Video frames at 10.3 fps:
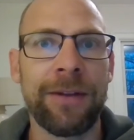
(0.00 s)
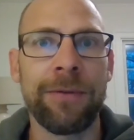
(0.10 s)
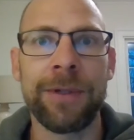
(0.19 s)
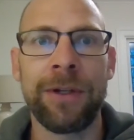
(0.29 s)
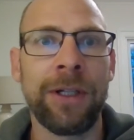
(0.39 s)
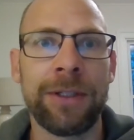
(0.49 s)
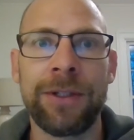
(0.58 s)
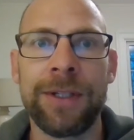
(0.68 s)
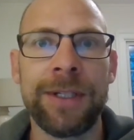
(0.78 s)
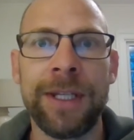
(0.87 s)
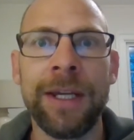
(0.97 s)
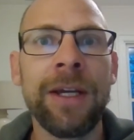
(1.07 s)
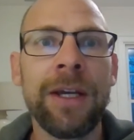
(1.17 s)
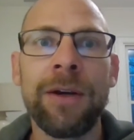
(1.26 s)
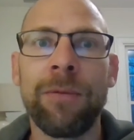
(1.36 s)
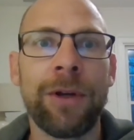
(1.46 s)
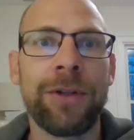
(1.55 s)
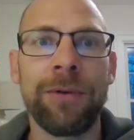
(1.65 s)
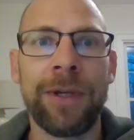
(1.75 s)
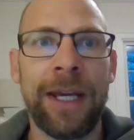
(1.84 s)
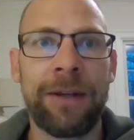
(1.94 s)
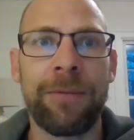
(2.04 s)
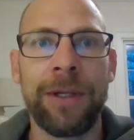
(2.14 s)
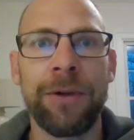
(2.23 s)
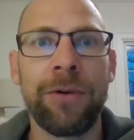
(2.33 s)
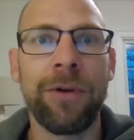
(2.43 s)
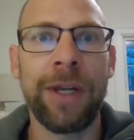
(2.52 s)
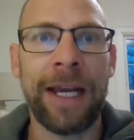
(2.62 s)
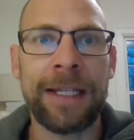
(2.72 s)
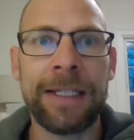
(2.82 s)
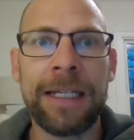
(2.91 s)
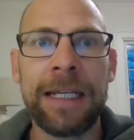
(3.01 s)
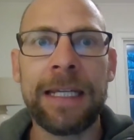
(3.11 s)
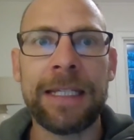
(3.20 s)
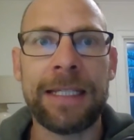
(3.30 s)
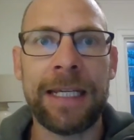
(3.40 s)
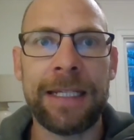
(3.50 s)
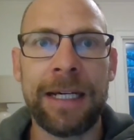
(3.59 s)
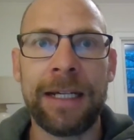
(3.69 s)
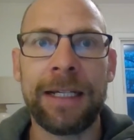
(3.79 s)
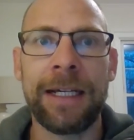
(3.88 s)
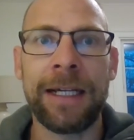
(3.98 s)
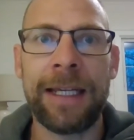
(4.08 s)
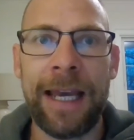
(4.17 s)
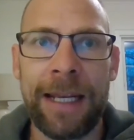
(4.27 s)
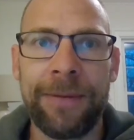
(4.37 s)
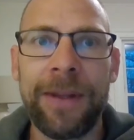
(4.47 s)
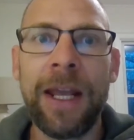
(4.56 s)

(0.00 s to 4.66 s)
the result to see what you get when you collect data again.